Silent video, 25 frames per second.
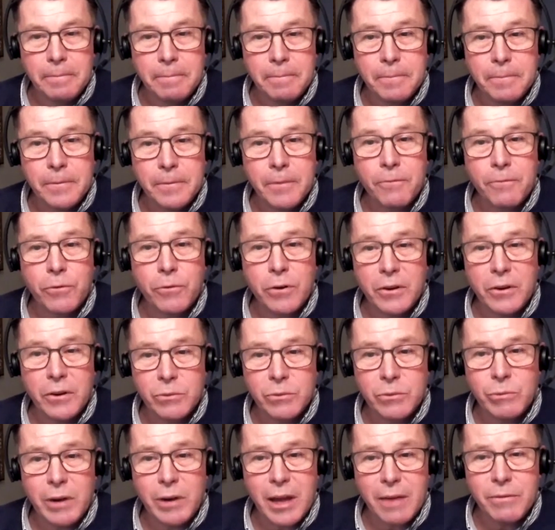the
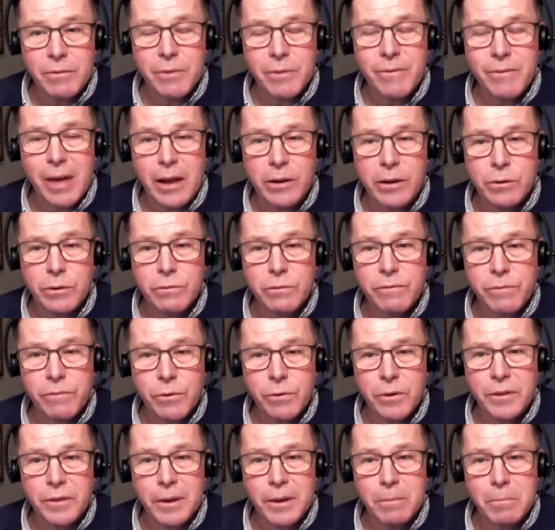forest will have a value
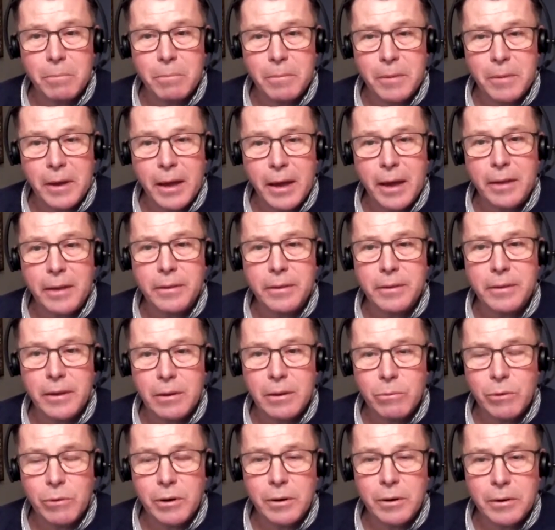for them and they
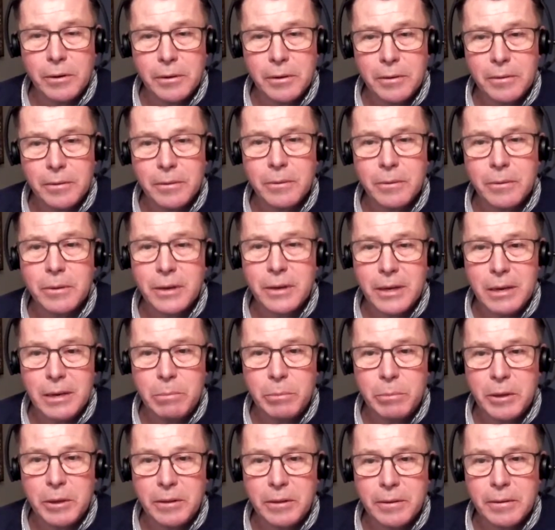will
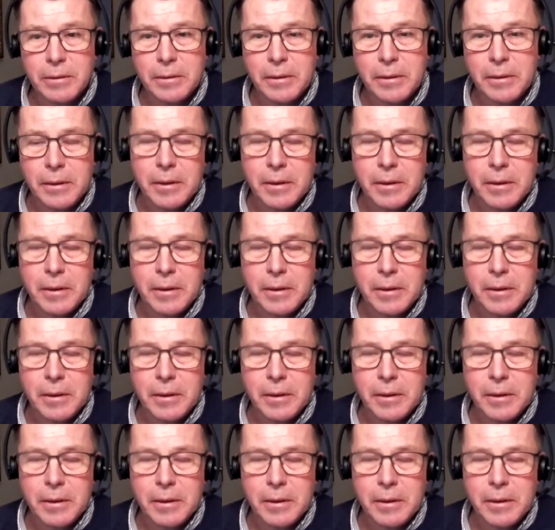keep it.